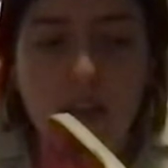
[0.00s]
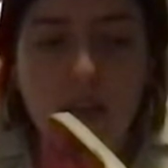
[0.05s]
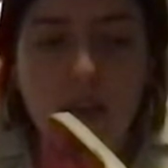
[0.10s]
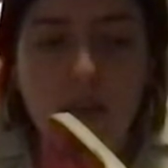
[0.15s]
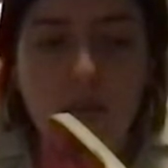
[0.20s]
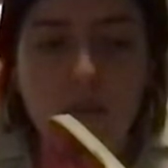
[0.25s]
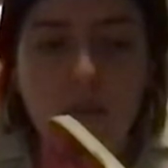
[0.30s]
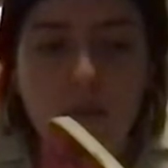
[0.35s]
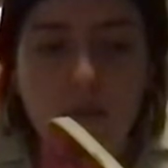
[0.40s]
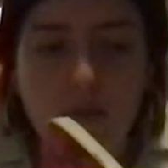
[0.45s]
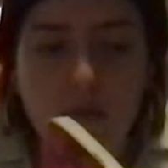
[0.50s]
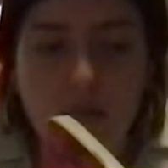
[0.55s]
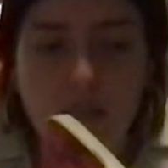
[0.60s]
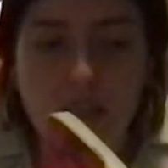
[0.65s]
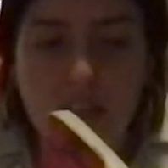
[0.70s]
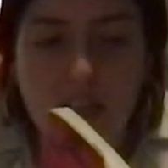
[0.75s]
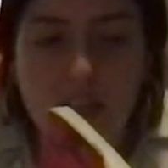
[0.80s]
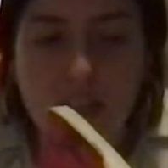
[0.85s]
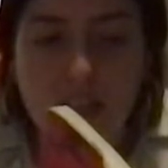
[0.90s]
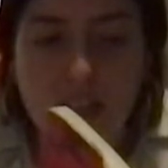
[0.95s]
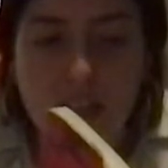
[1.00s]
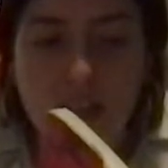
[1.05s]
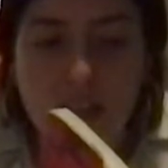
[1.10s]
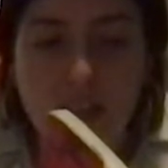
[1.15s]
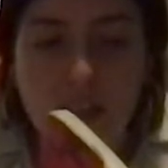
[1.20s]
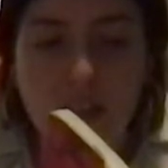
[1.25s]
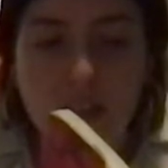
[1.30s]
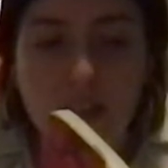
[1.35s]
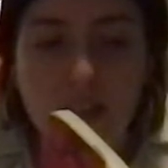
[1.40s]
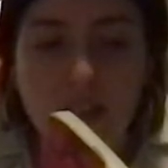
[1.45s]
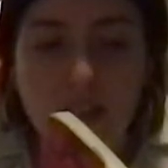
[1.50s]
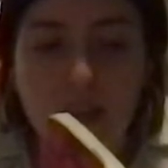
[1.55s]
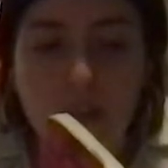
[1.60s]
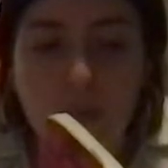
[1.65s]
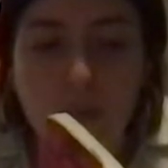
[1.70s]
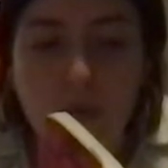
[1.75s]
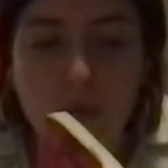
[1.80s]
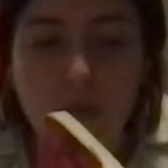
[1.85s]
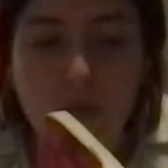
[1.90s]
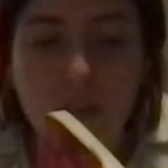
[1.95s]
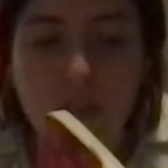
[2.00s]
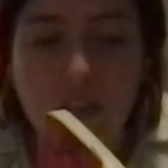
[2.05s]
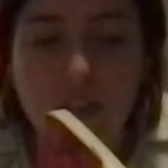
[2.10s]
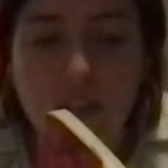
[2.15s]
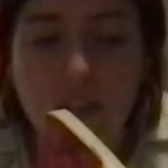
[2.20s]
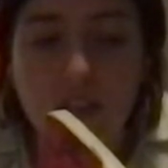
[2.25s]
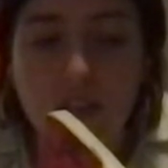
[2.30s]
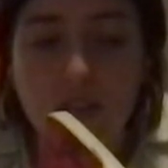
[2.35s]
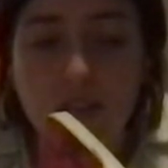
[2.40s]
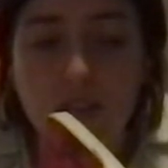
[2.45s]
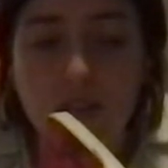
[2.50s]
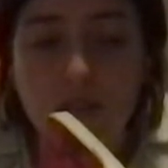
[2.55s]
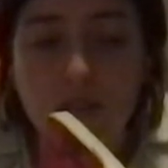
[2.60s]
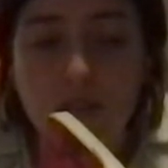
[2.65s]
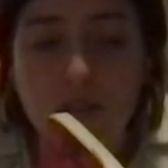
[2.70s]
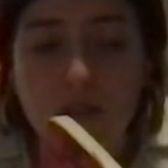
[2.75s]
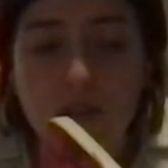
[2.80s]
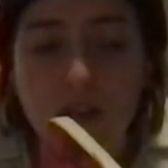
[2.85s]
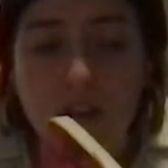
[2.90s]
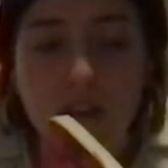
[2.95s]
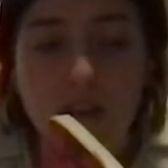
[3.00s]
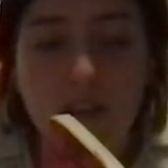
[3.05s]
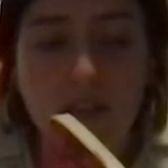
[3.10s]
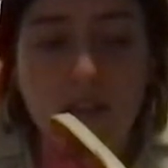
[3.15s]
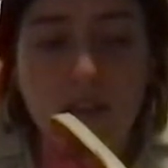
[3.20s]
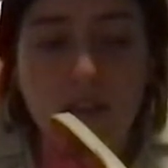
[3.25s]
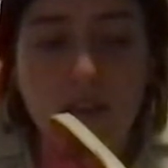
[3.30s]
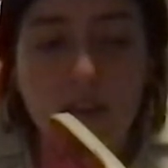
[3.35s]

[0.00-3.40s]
with the realization that most things are futile,